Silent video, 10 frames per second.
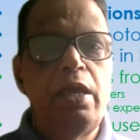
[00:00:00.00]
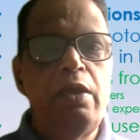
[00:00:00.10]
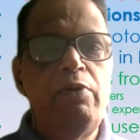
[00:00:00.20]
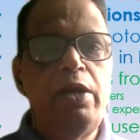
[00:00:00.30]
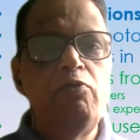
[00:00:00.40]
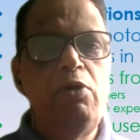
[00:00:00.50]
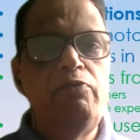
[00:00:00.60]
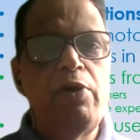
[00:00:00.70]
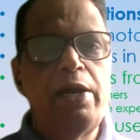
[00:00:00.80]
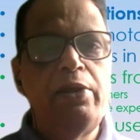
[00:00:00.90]
Even you will
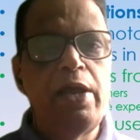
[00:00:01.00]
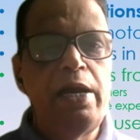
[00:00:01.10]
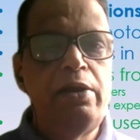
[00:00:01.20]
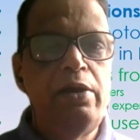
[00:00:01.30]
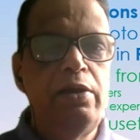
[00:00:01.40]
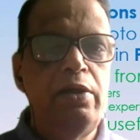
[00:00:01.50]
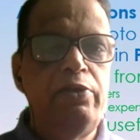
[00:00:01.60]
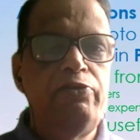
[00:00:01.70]
find that